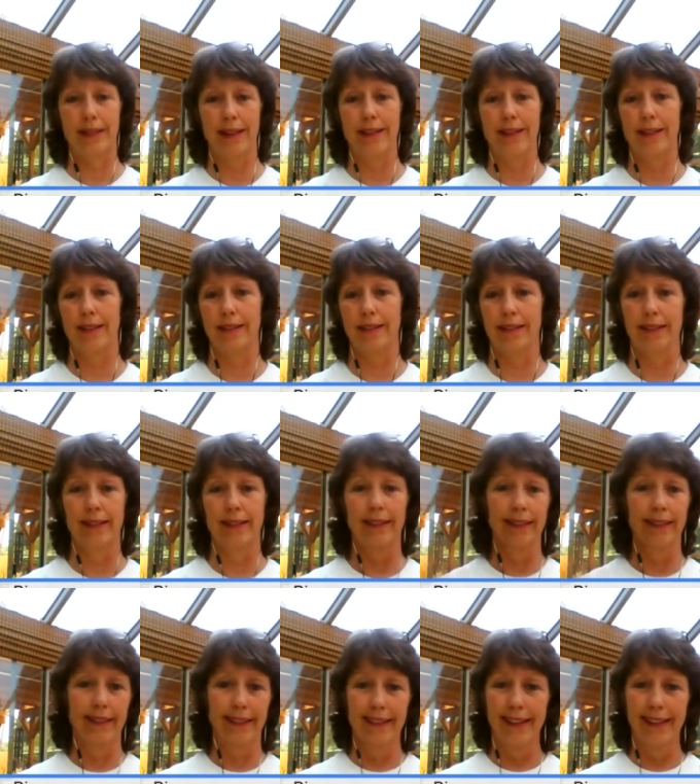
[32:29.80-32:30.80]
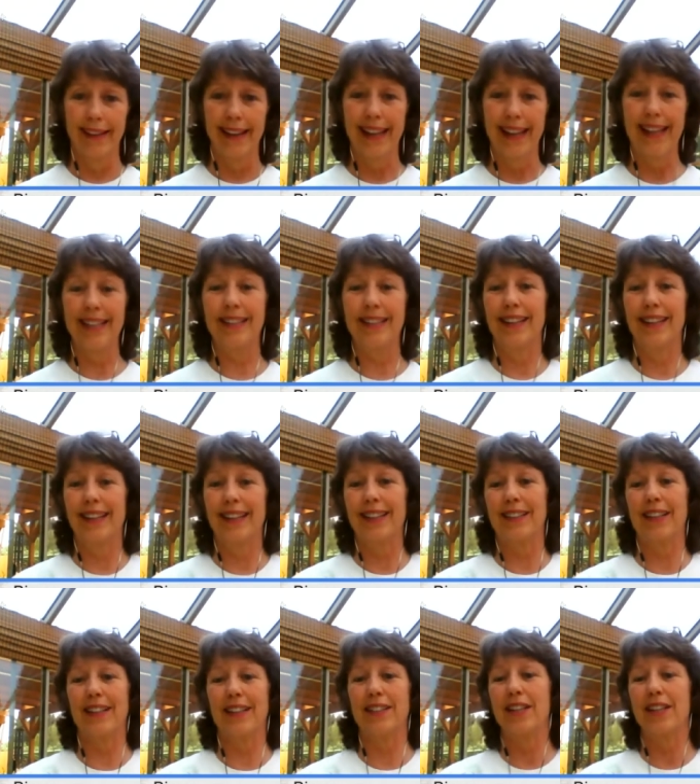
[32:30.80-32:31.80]
doesn't. It,
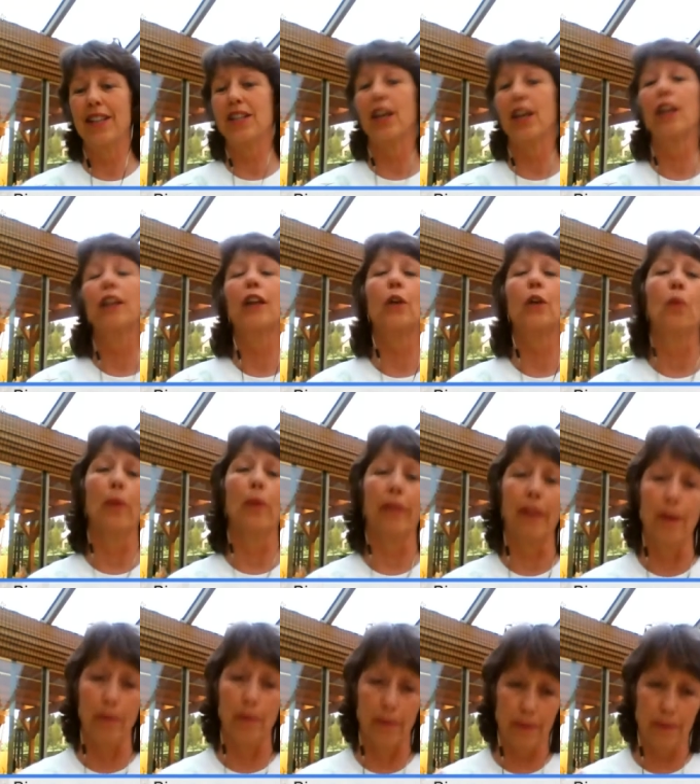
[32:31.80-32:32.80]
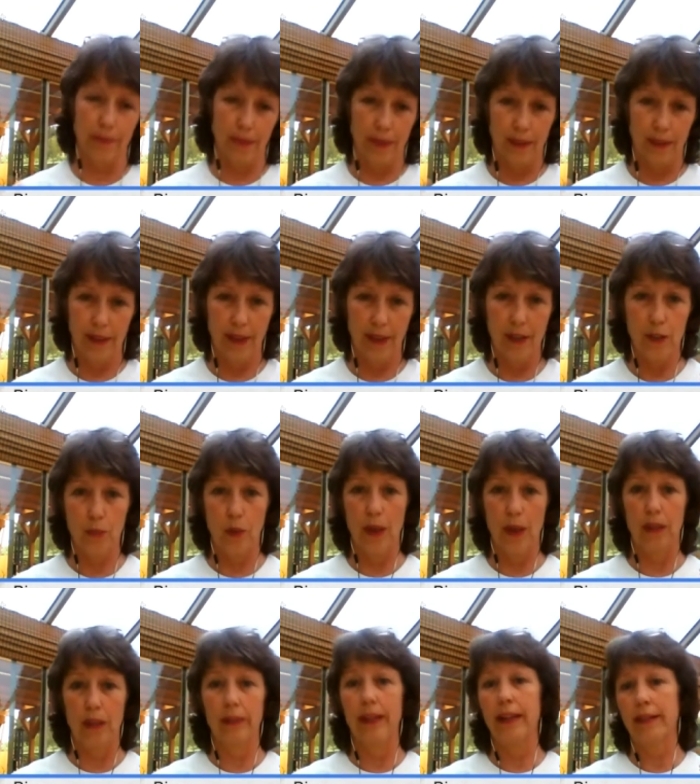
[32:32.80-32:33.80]
it it doesn't click with them as
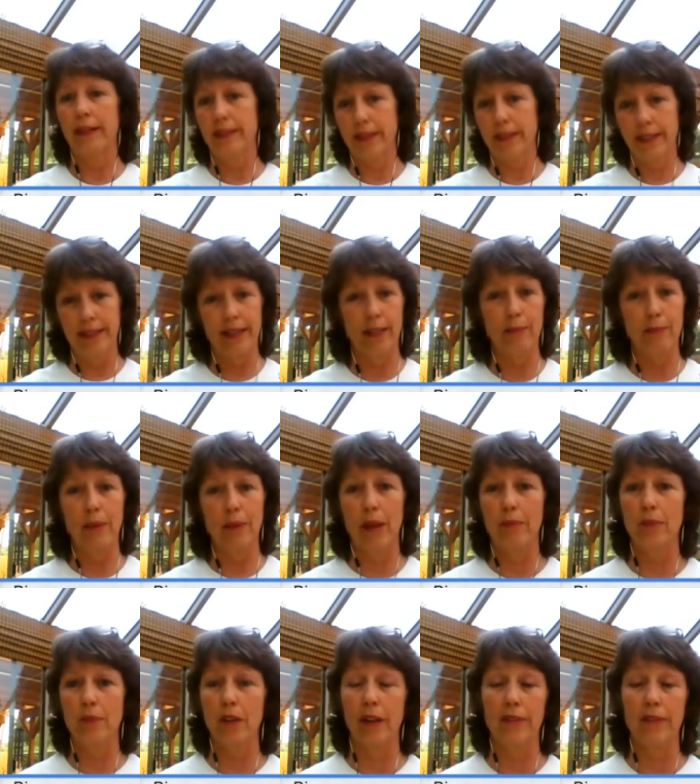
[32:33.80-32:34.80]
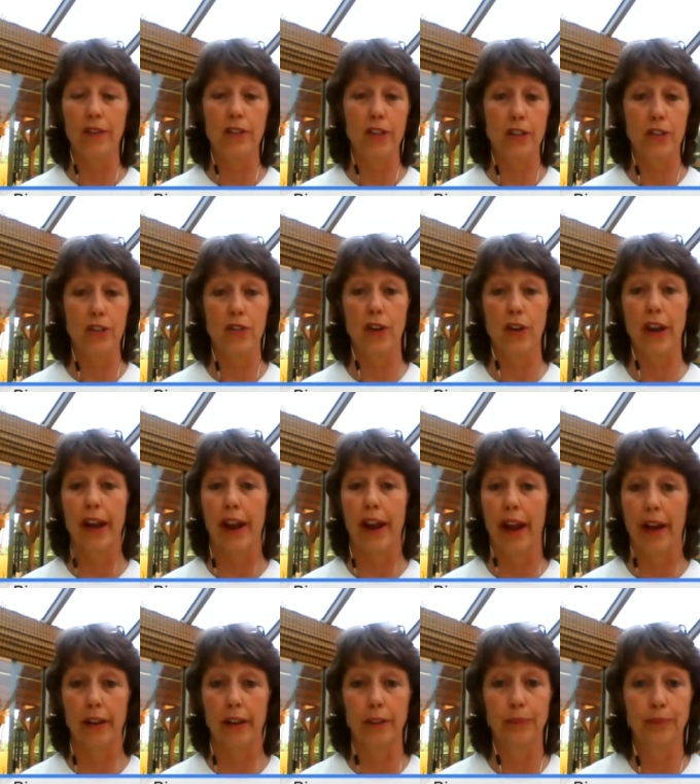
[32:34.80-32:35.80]
well, and sometimes you have to just try it
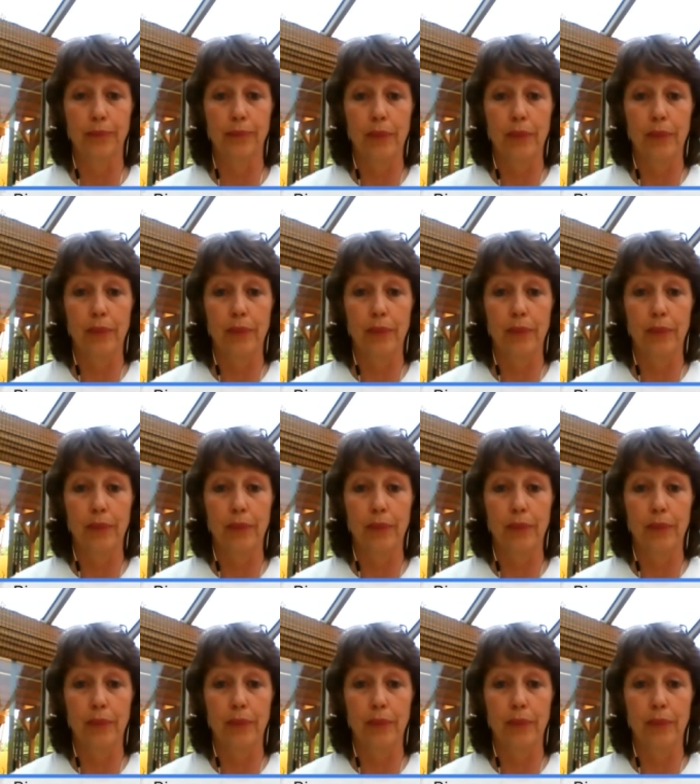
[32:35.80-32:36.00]
out.